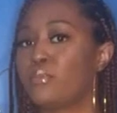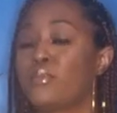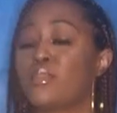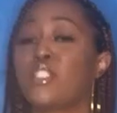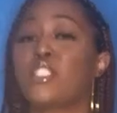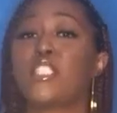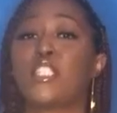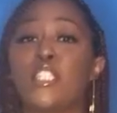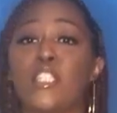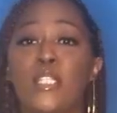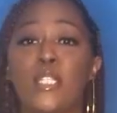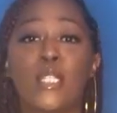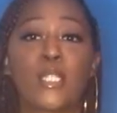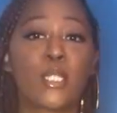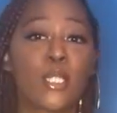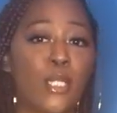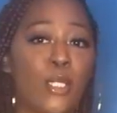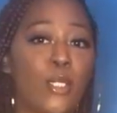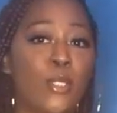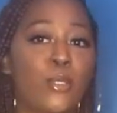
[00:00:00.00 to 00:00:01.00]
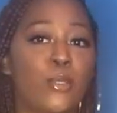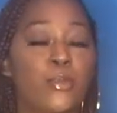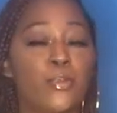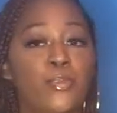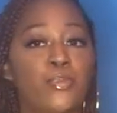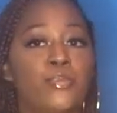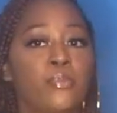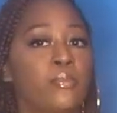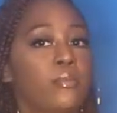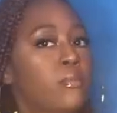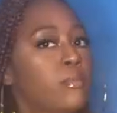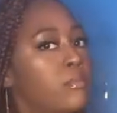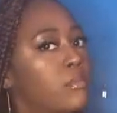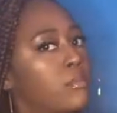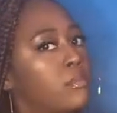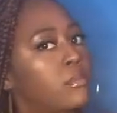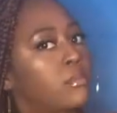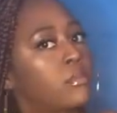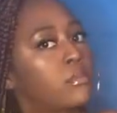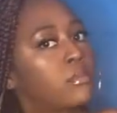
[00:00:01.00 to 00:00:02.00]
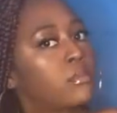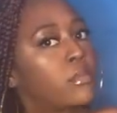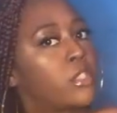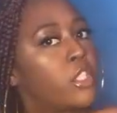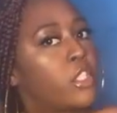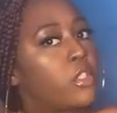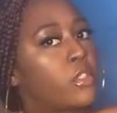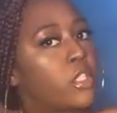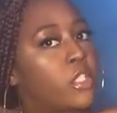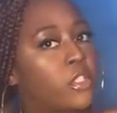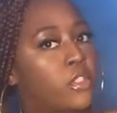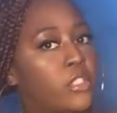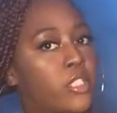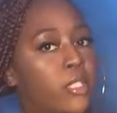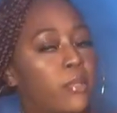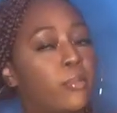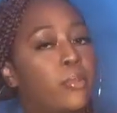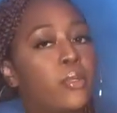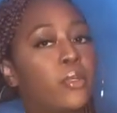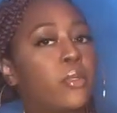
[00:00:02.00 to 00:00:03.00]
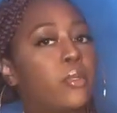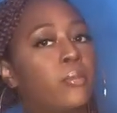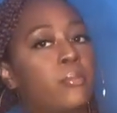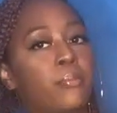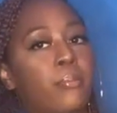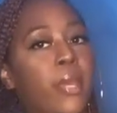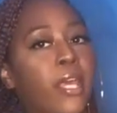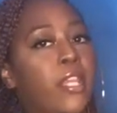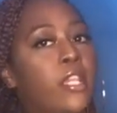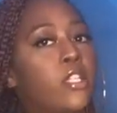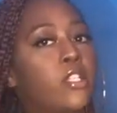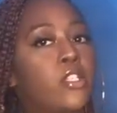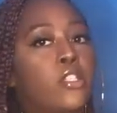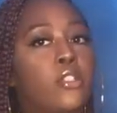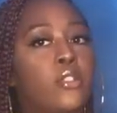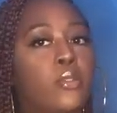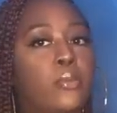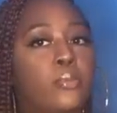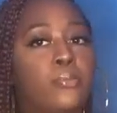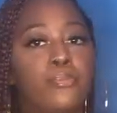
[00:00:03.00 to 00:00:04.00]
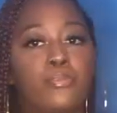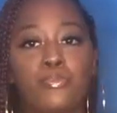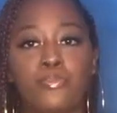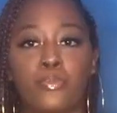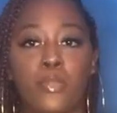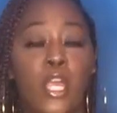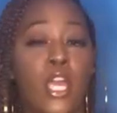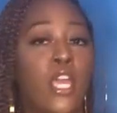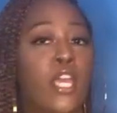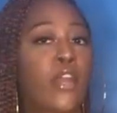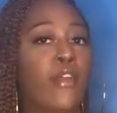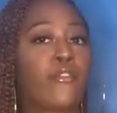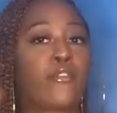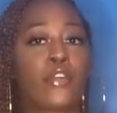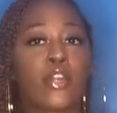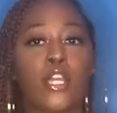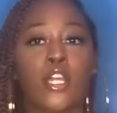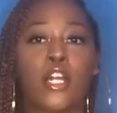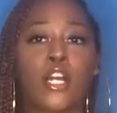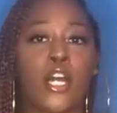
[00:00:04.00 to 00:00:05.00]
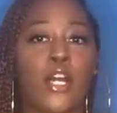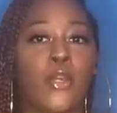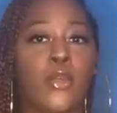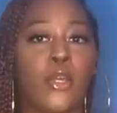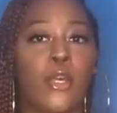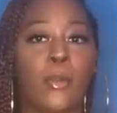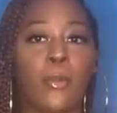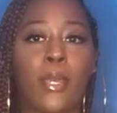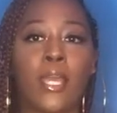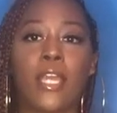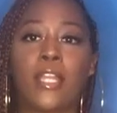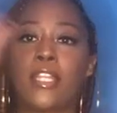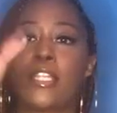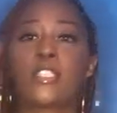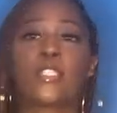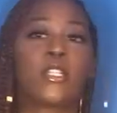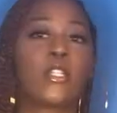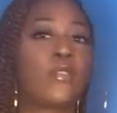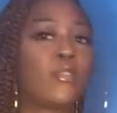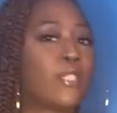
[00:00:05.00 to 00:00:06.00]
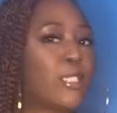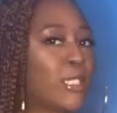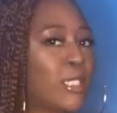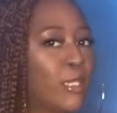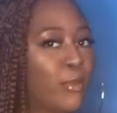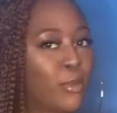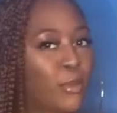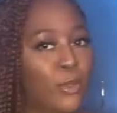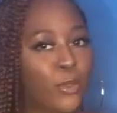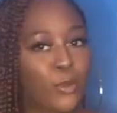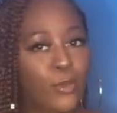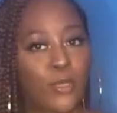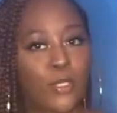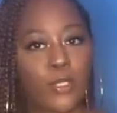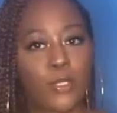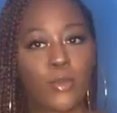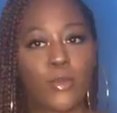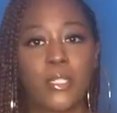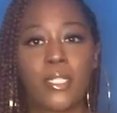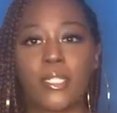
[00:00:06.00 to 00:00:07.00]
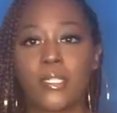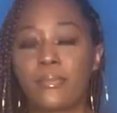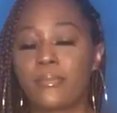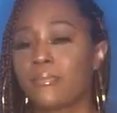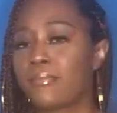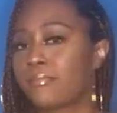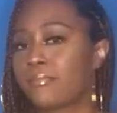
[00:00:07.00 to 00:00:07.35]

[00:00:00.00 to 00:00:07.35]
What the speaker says: She's cute. Cute little simple bathing suit. Friend call you up, hey, let's go run to the pool real quick.